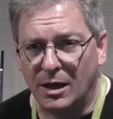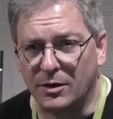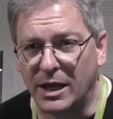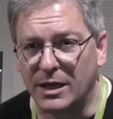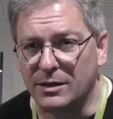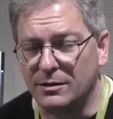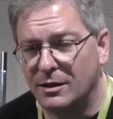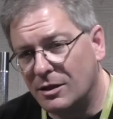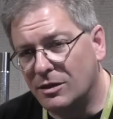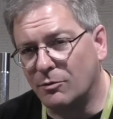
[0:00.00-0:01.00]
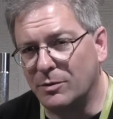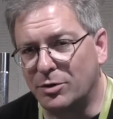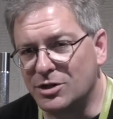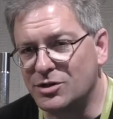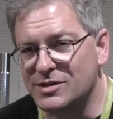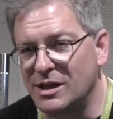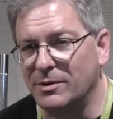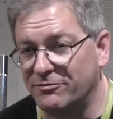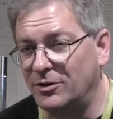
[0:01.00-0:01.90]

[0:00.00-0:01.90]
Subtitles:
Okay, the wind pressure has now been